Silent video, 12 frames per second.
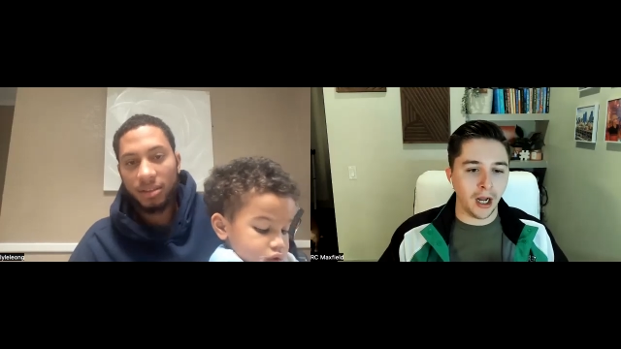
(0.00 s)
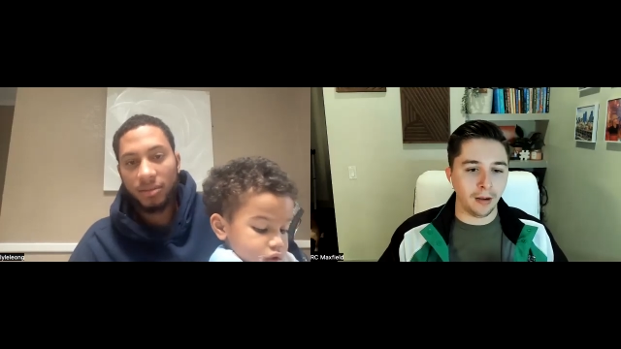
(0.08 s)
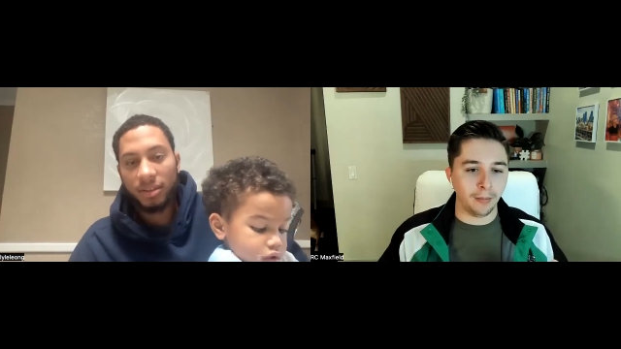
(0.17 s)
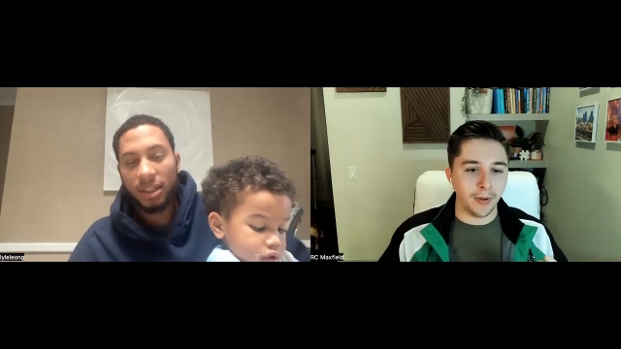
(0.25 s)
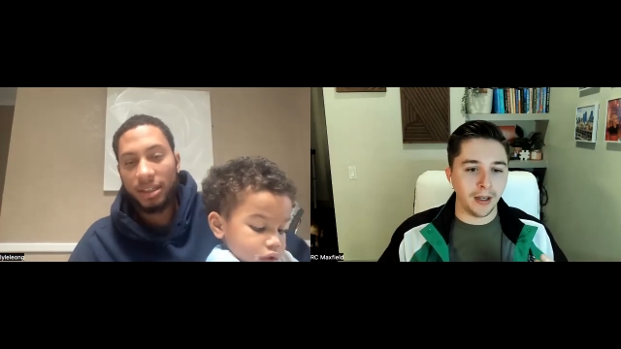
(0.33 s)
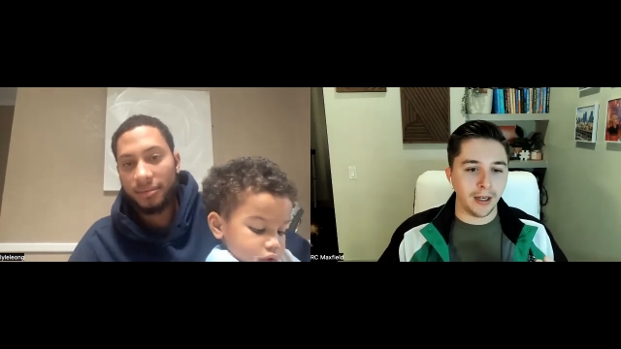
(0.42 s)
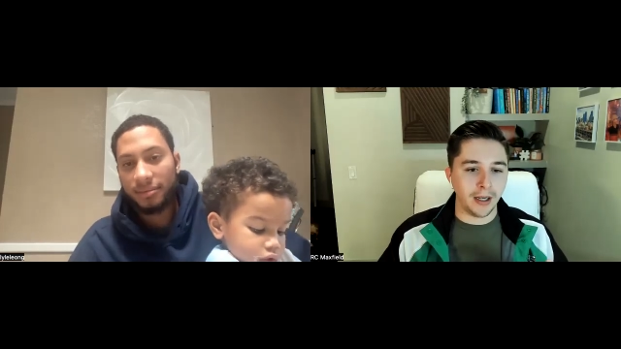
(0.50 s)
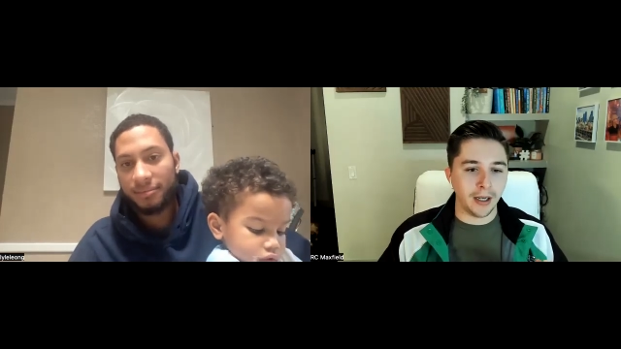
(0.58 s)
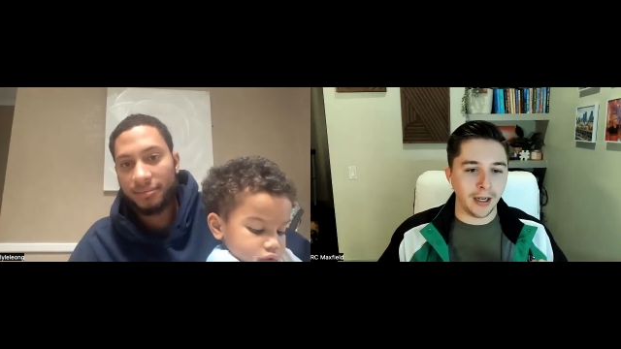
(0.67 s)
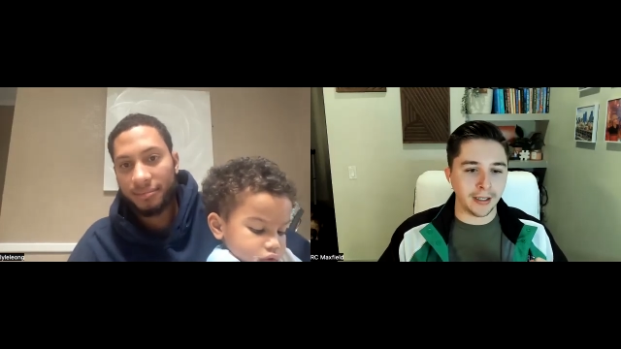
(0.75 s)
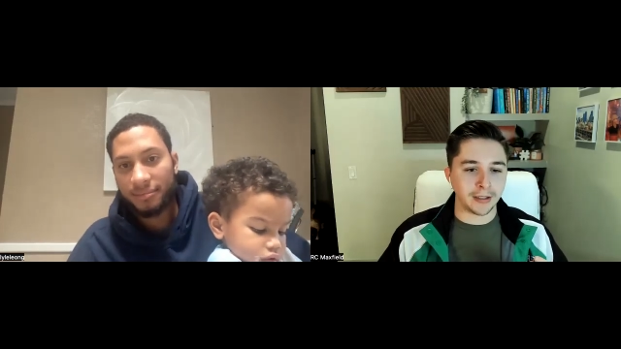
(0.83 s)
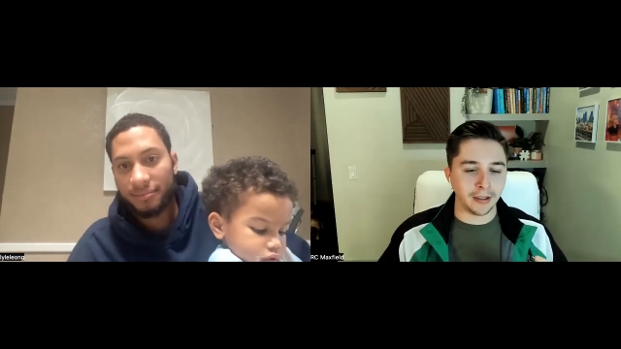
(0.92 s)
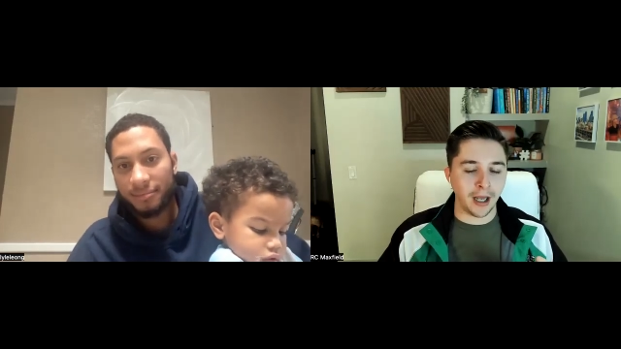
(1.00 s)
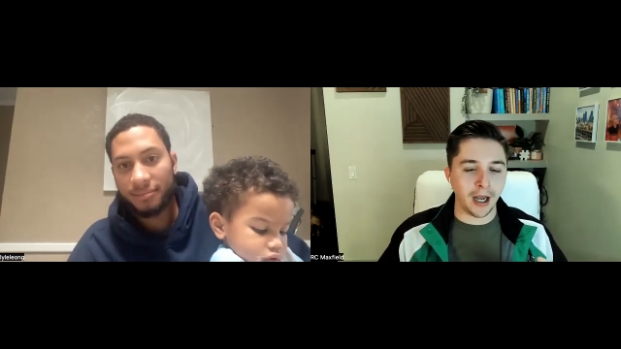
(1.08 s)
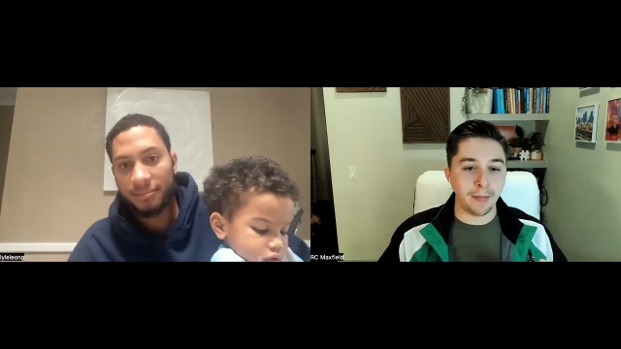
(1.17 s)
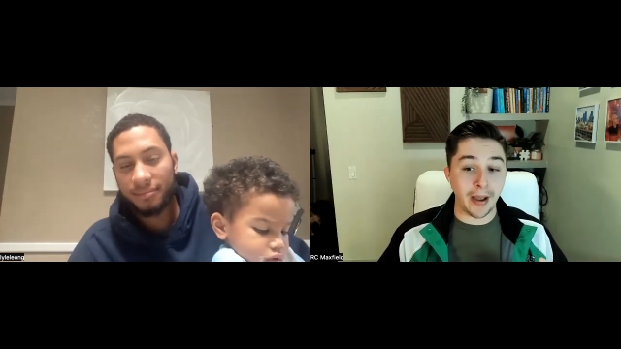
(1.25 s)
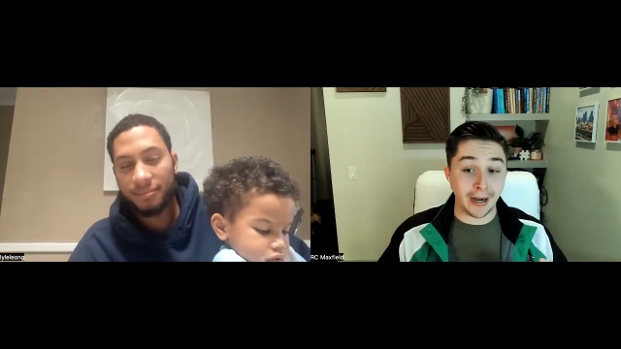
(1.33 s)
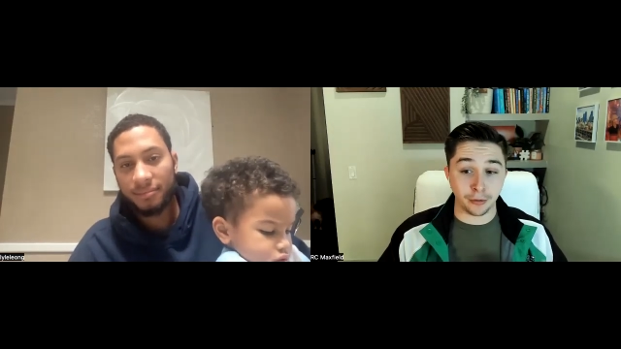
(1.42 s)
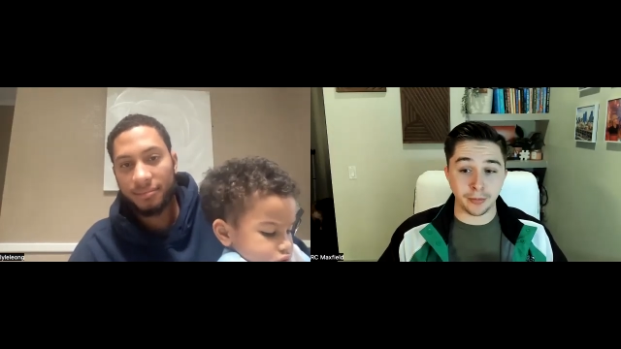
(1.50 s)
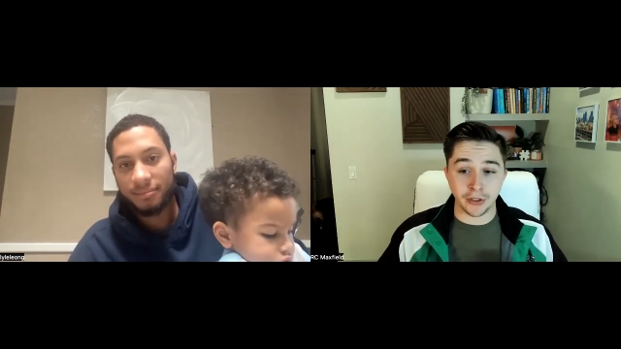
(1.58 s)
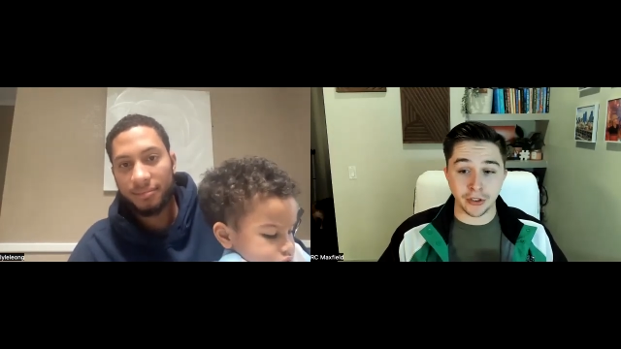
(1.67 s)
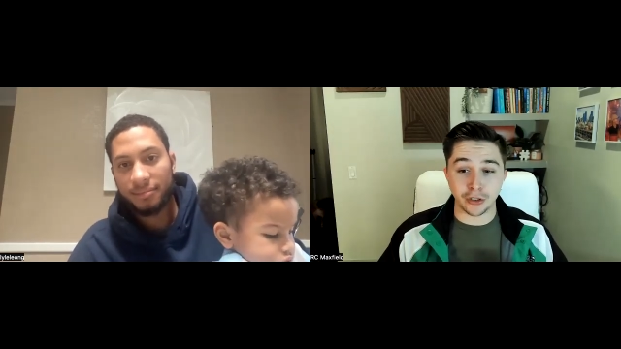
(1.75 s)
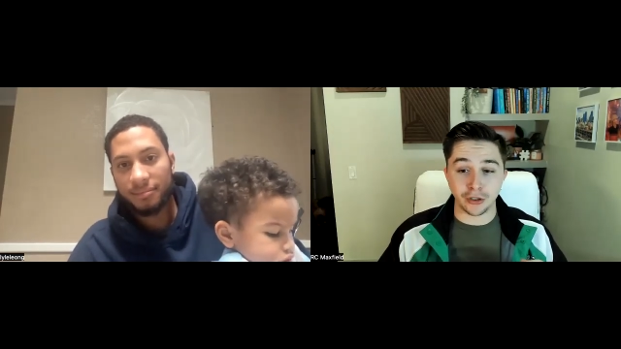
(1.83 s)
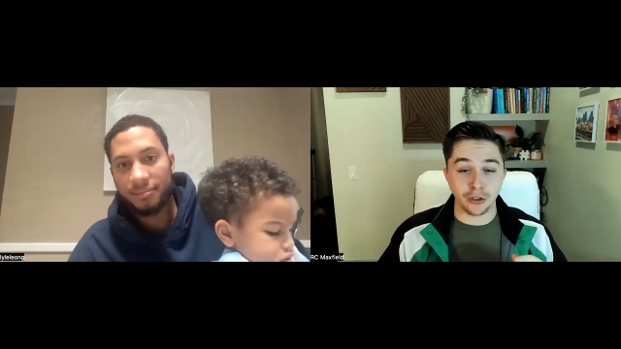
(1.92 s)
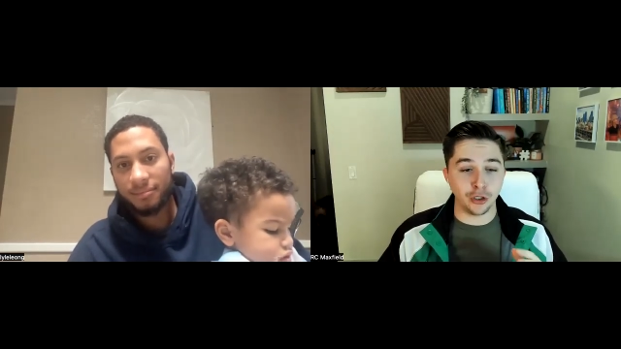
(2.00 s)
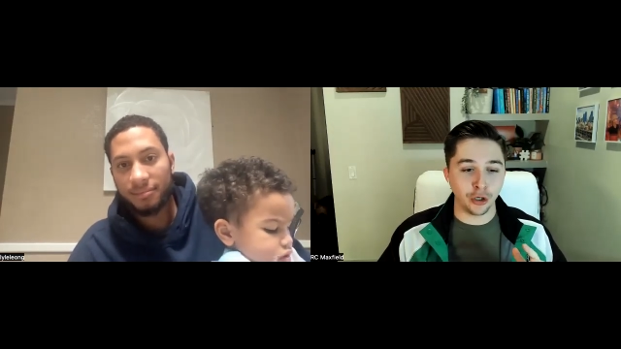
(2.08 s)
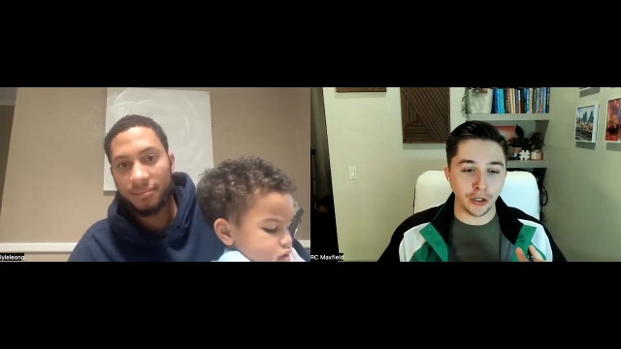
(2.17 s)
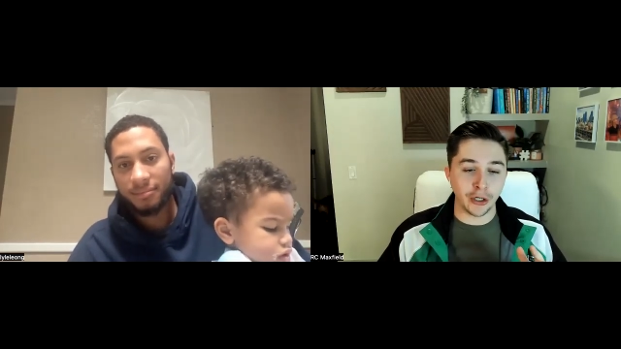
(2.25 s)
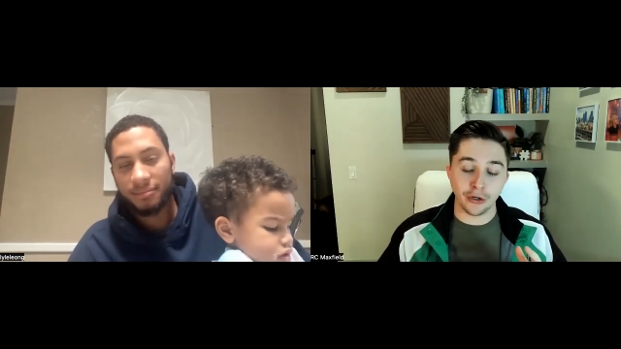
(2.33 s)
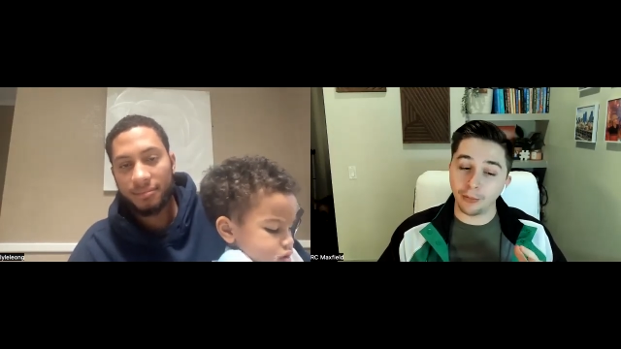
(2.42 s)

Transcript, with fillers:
Speaker 1: at the linebacker position. You don't